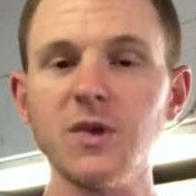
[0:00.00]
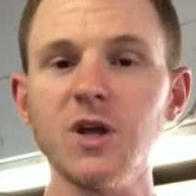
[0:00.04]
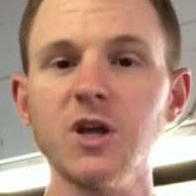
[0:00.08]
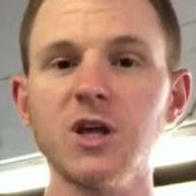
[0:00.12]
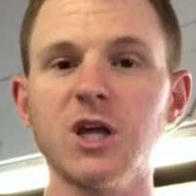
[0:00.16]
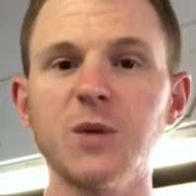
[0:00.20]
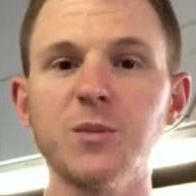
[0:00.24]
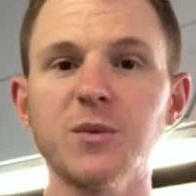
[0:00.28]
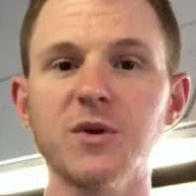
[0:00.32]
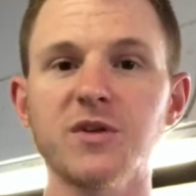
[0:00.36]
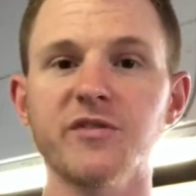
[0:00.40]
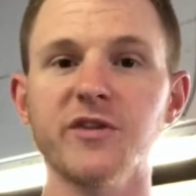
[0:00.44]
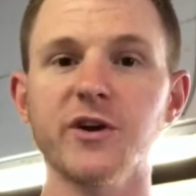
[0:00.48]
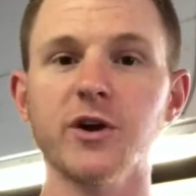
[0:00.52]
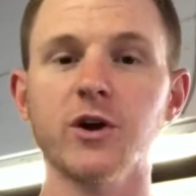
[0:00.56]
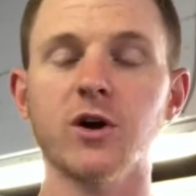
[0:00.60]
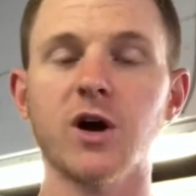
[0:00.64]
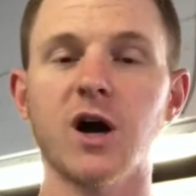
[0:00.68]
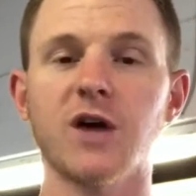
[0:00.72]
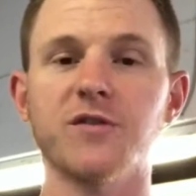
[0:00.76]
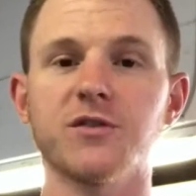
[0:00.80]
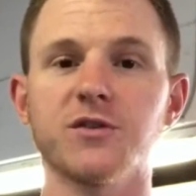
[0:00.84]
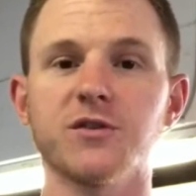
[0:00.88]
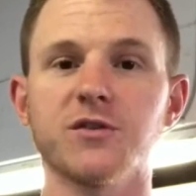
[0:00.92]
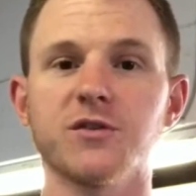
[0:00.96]
Keep your finger
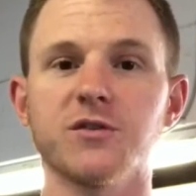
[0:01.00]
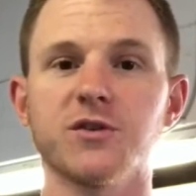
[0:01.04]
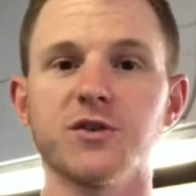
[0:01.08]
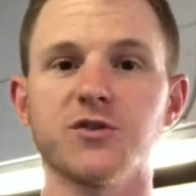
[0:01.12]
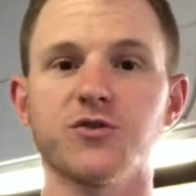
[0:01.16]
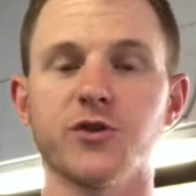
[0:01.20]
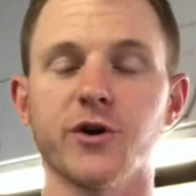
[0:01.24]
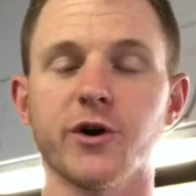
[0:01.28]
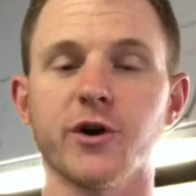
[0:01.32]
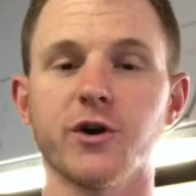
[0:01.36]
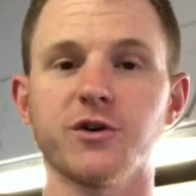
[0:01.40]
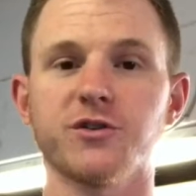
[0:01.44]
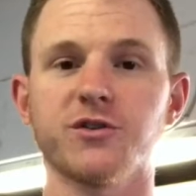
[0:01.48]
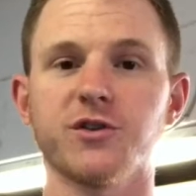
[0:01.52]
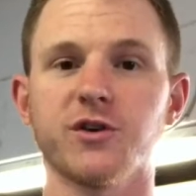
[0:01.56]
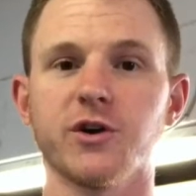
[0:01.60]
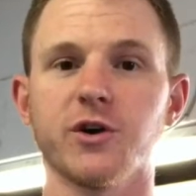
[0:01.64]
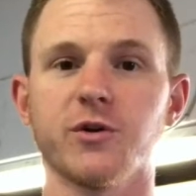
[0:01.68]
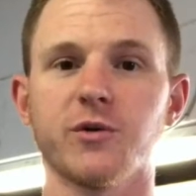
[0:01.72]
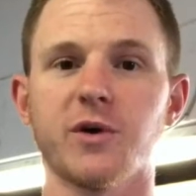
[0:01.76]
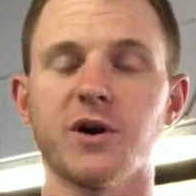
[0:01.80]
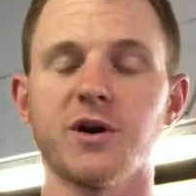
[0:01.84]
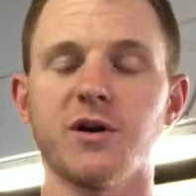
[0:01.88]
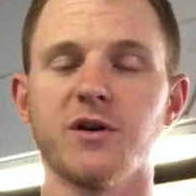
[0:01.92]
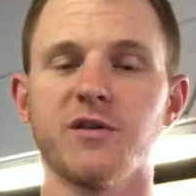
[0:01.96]
off the trigger until
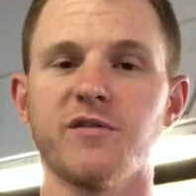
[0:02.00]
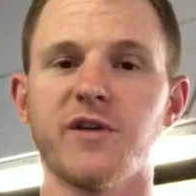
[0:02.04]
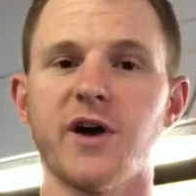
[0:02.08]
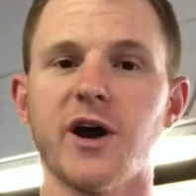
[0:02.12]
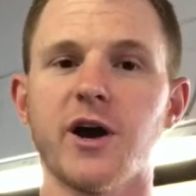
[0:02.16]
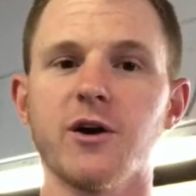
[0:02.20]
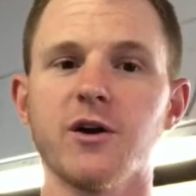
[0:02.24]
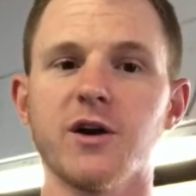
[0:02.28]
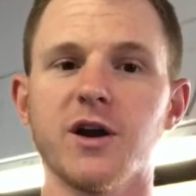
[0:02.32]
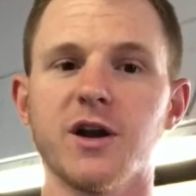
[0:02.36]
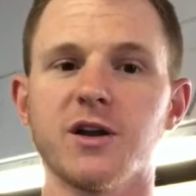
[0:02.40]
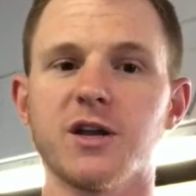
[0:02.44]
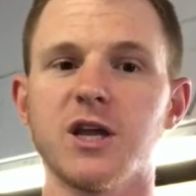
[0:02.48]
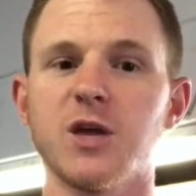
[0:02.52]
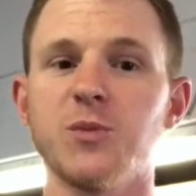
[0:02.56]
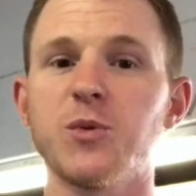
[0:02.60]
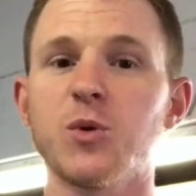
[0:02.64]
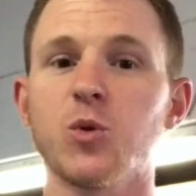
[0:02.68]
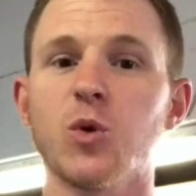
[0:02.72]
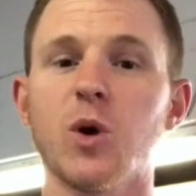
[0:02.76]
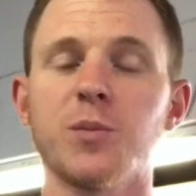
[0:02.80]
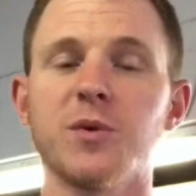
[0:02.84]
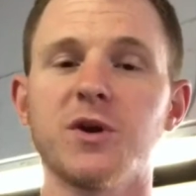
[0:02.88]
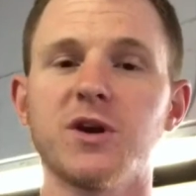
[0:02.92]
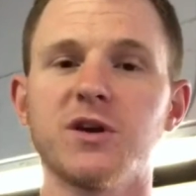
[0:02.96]
you're ready to fire, and keep
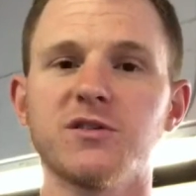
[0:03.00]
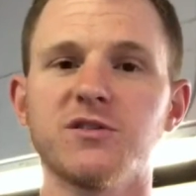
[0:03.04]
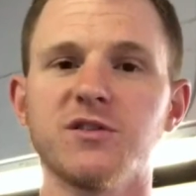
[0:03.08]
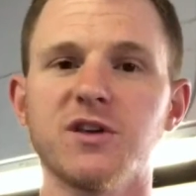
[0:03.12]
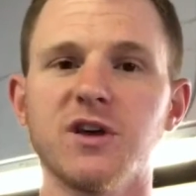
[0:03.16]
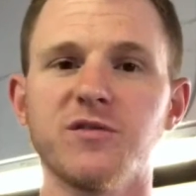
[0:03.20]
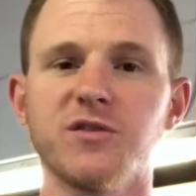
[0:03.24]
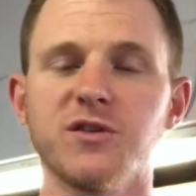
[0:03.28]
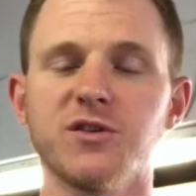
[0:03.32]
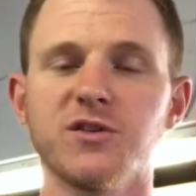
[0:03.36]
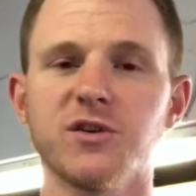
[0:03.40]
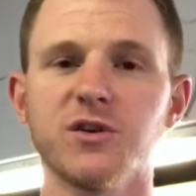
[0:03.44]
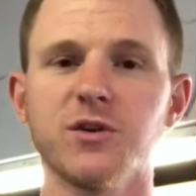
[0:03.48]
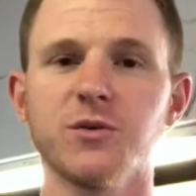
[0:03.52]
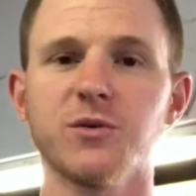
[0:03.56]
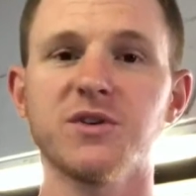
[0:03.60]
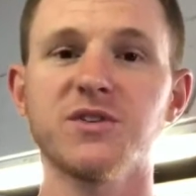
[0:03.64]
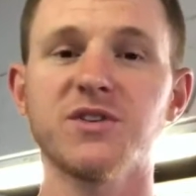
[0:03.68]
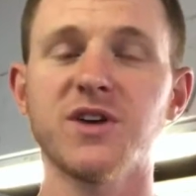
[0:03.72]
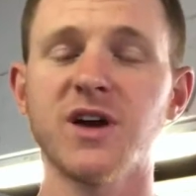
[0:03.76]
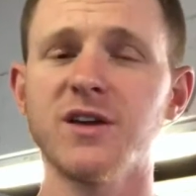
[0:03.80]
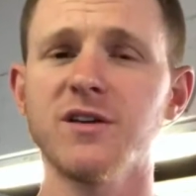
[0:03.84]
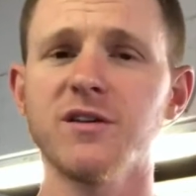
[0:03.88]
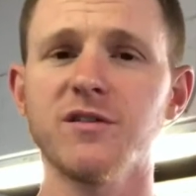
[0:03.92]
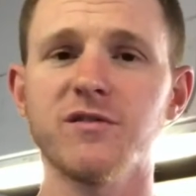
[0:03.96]
your weapon unsafe until you
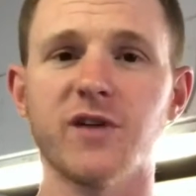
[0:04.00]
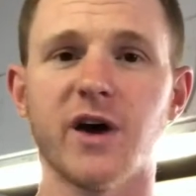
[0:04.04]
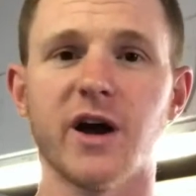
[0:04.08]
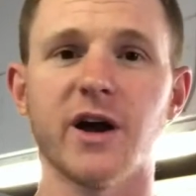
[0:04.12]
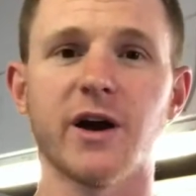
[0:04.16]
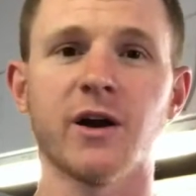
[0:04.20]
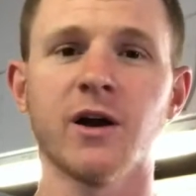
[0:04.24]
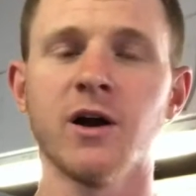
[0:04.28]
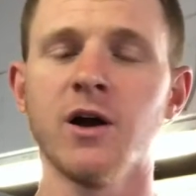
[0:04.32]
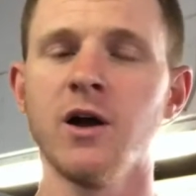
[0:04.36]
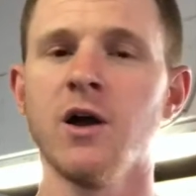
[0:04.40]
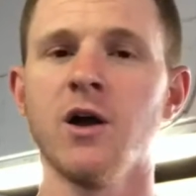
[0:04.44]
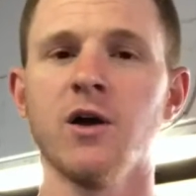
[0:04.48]
intend to fire.